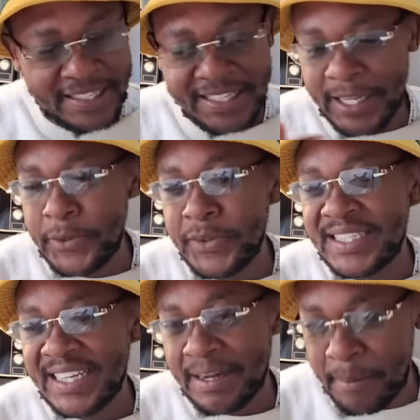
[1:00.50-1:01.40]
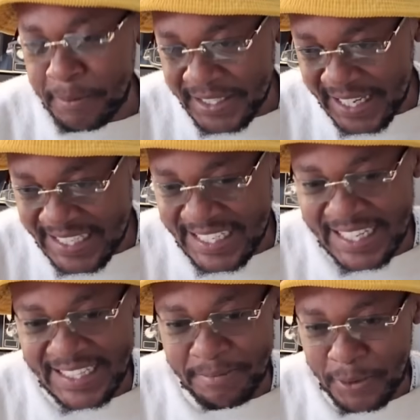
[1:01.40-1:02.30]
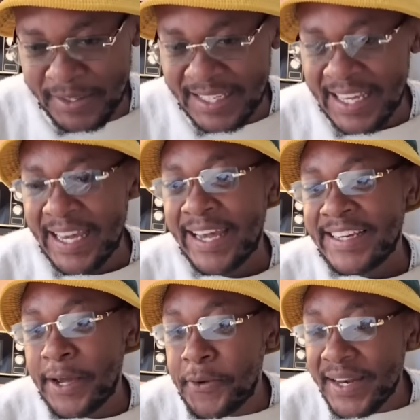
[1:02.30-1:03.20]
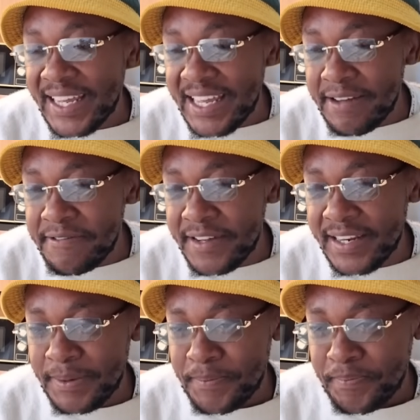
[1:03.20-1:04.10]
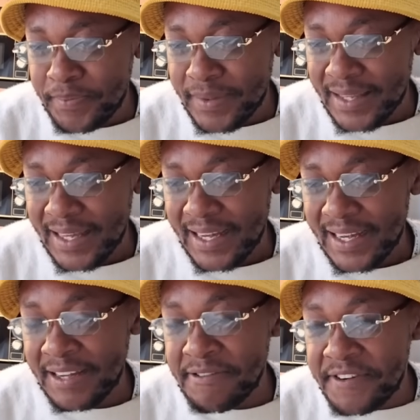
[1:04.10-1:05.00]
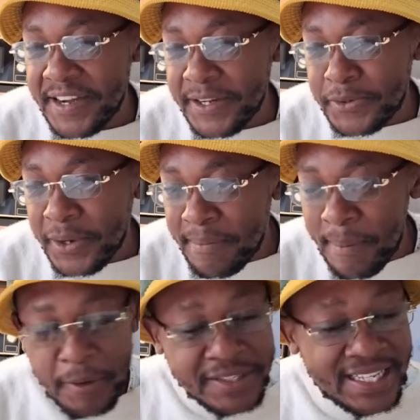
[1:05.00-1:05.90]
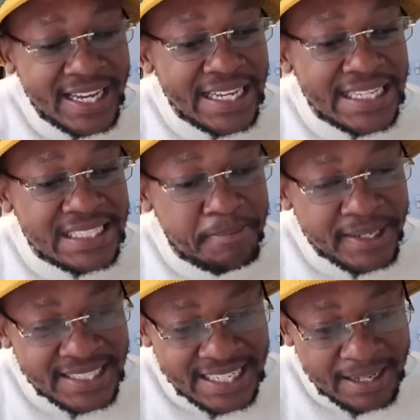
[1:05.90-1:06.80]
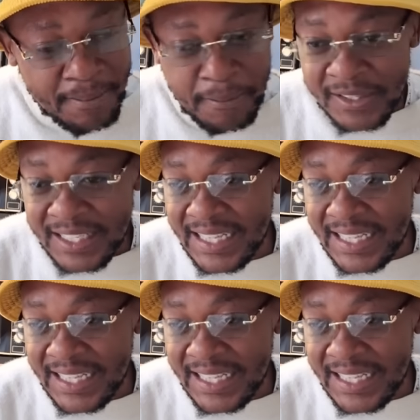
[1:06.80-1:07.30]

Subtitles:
They don't see Ramaphosa as nothing because they don't even refer to Ramaphosa as President Ramaphosa.